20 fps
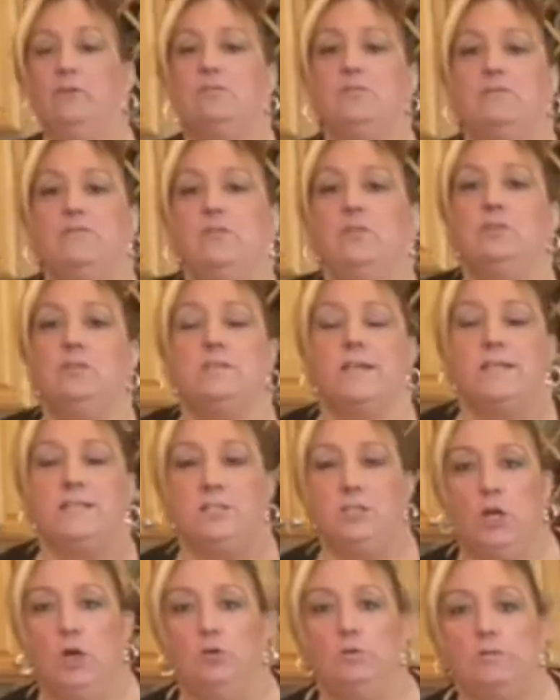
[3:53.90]
of you, because I
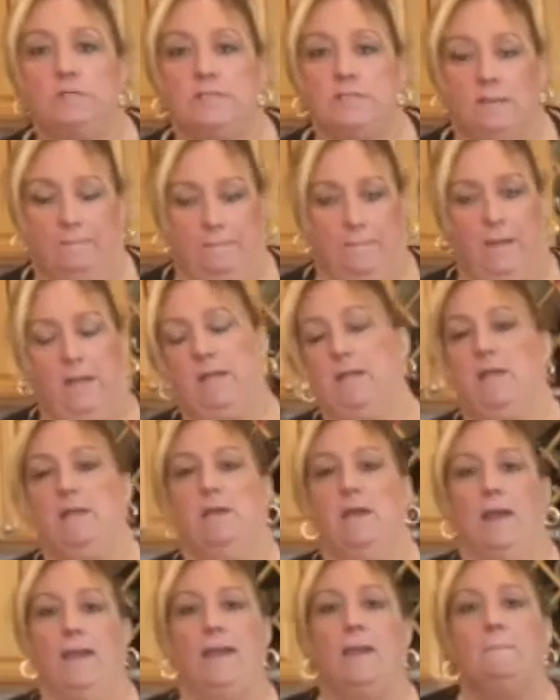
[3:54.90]
know
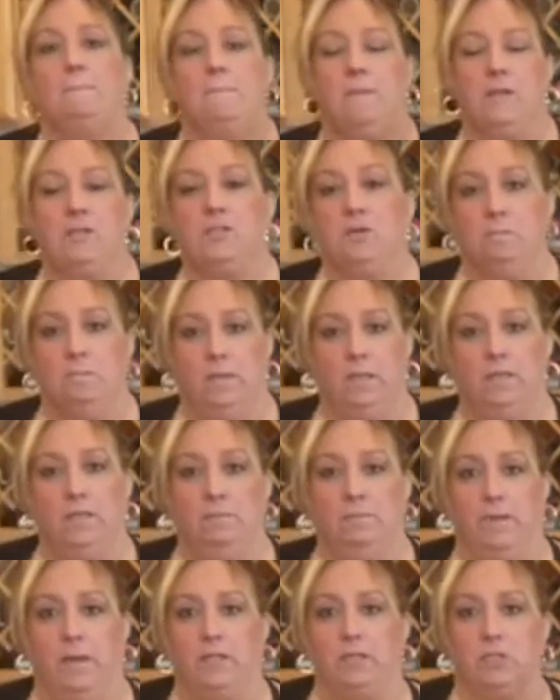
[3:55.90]
somebody, and I bet you
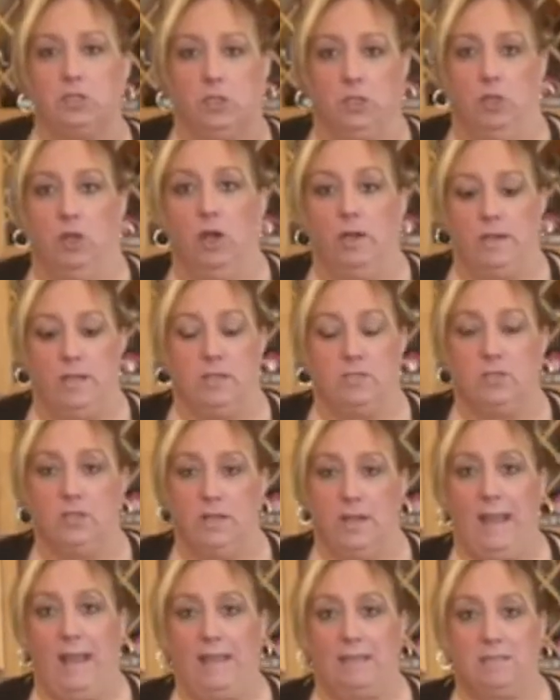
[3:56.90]
$1,000,000 Claudia is
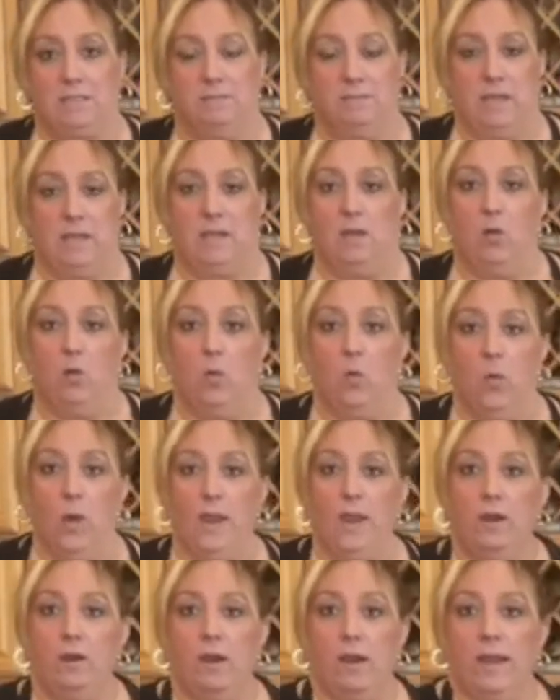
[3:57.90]
gonna ask me
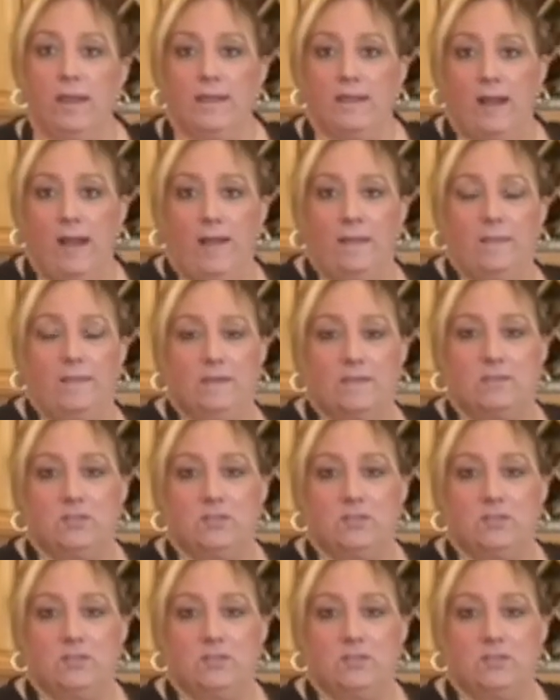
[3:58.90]
where I got this